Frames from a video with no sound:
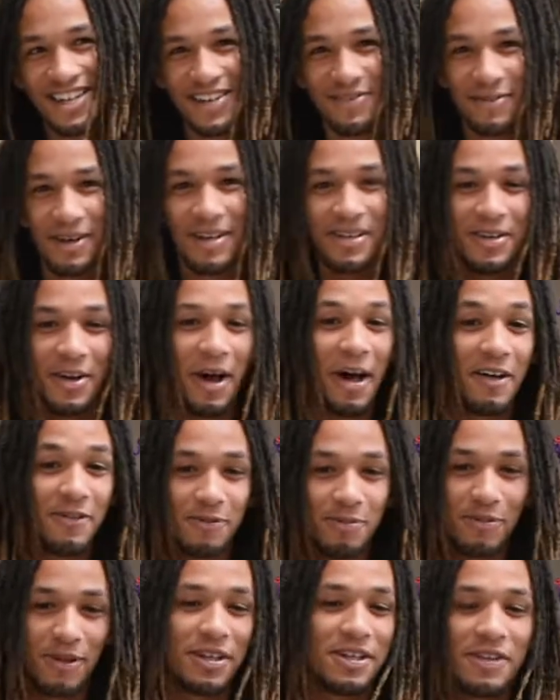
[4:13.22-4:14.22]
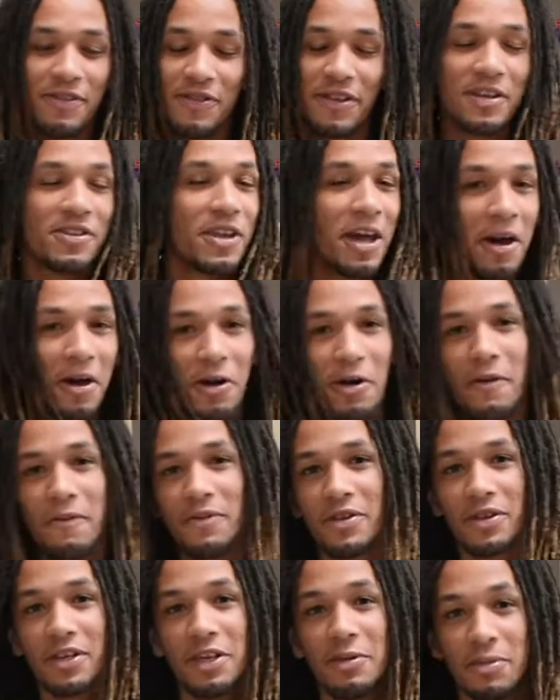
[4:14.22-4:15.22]
But you have plenty of things at home
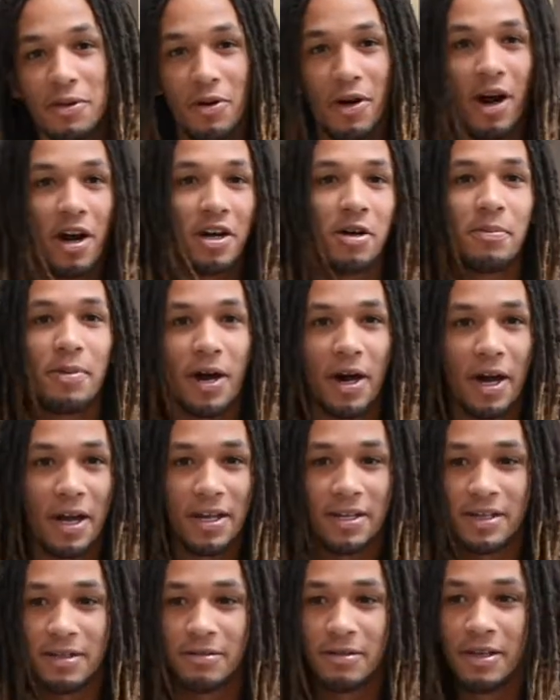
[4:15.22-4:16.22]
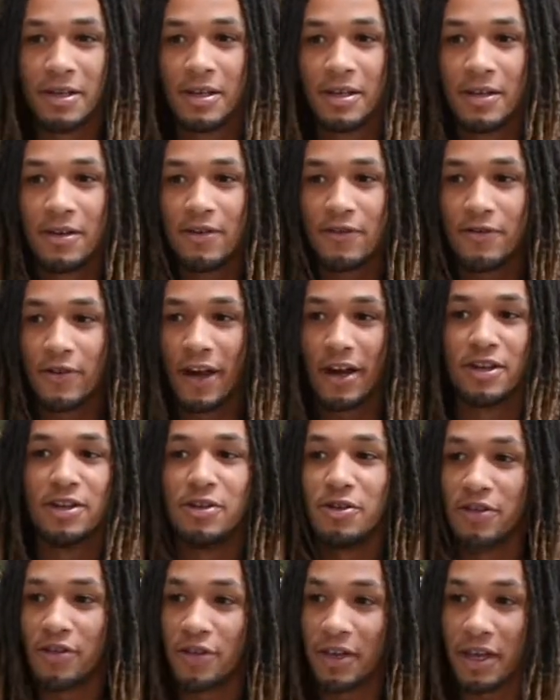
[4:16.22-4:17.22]
to keep you occupied and find
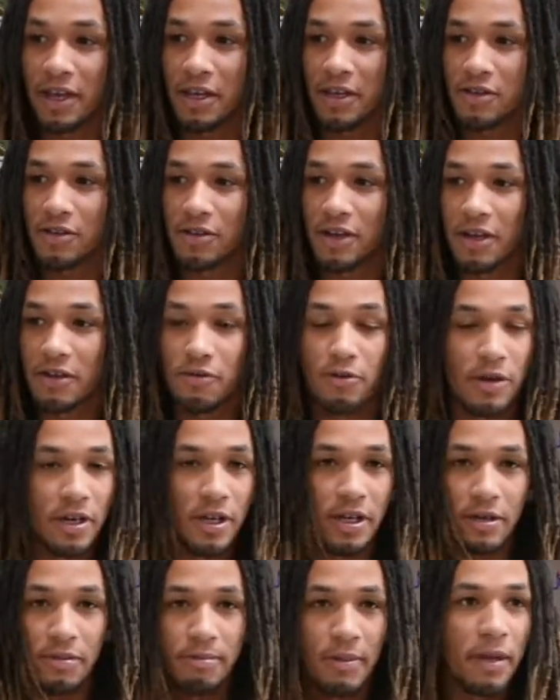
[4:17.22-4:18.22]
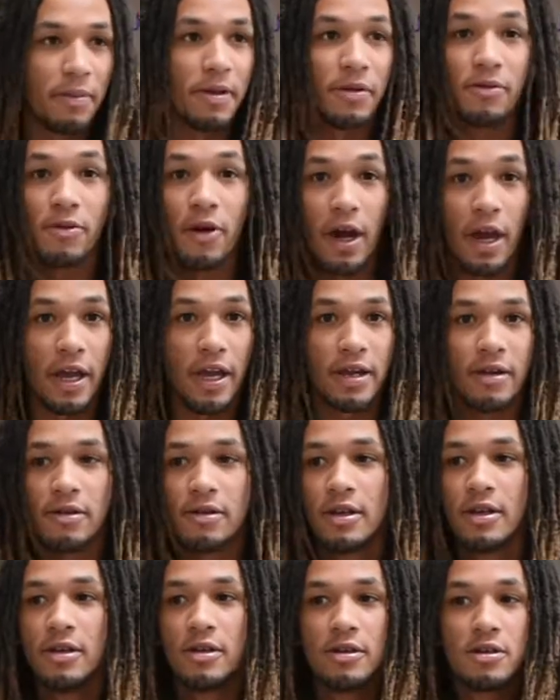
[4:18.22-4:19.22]
new things like read, maybe write,
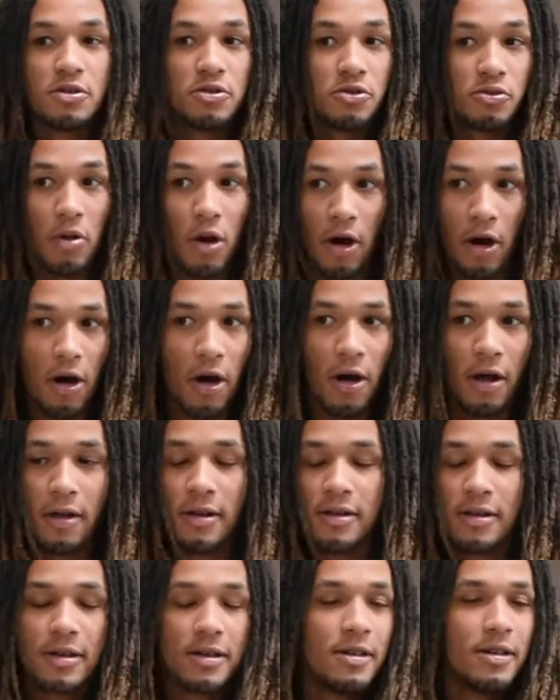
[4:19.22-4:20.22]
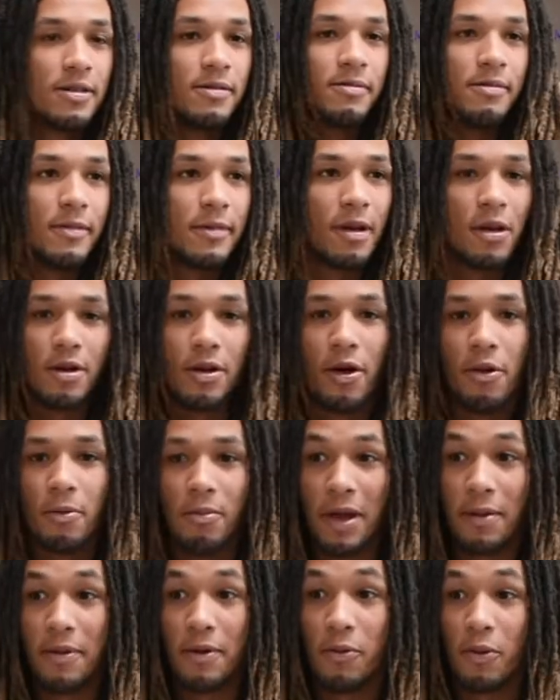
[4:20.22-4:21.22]
draw,
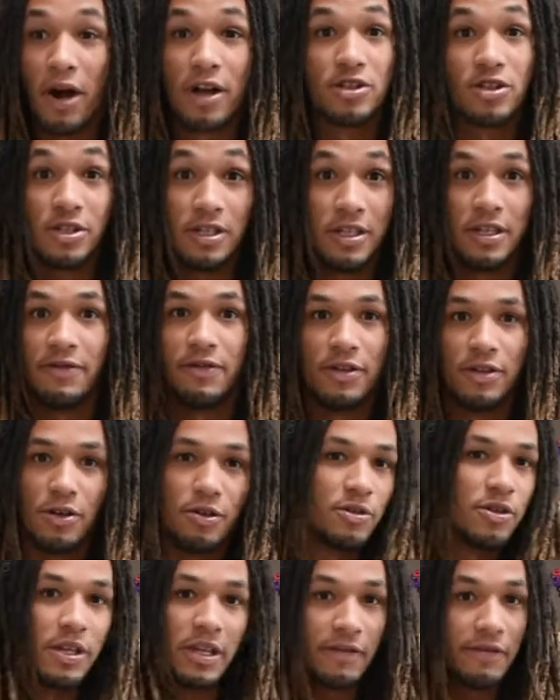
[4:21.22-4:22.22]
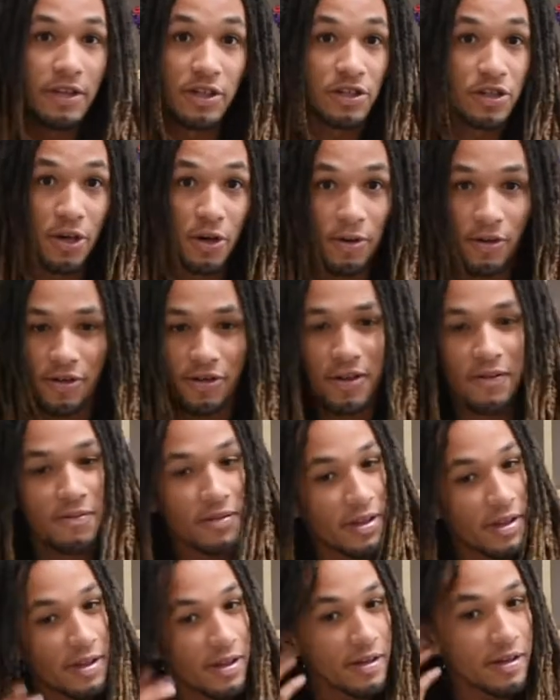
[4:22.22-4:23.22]
maybe watch an even new TV show or
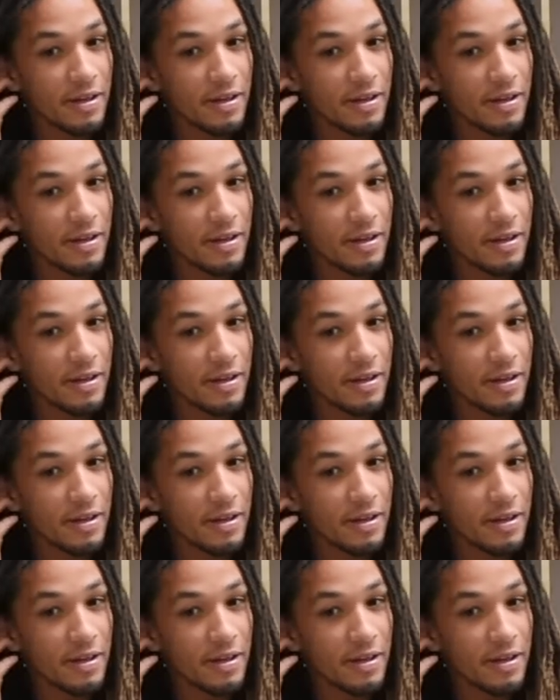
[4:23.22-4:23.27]
something.